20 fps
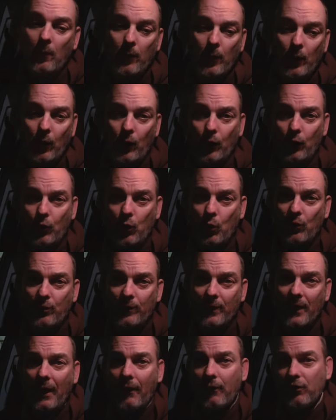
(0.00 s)
But I got a call
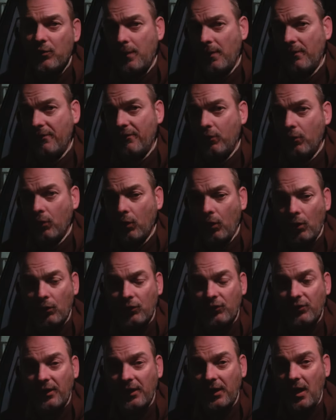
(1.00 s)
from the garage about 4
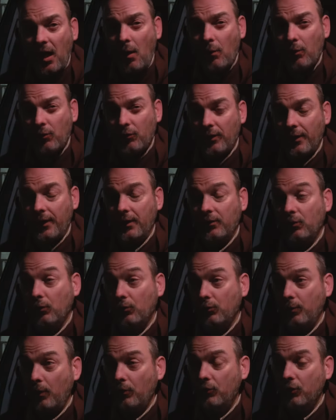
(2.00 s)
o'clock to say the car was ready.
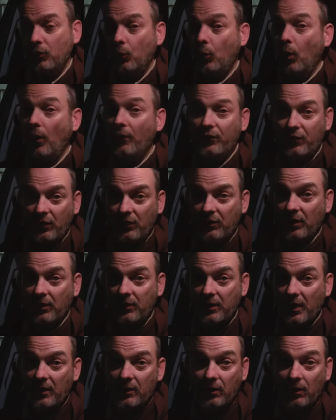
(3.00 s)
So I spoke to the wife, she
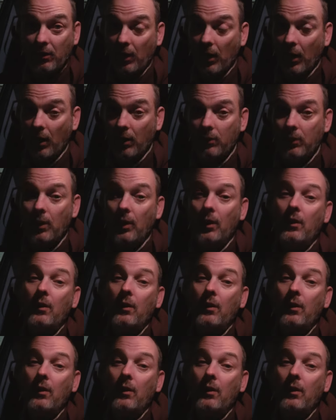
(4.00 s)
said, yeah, you can go.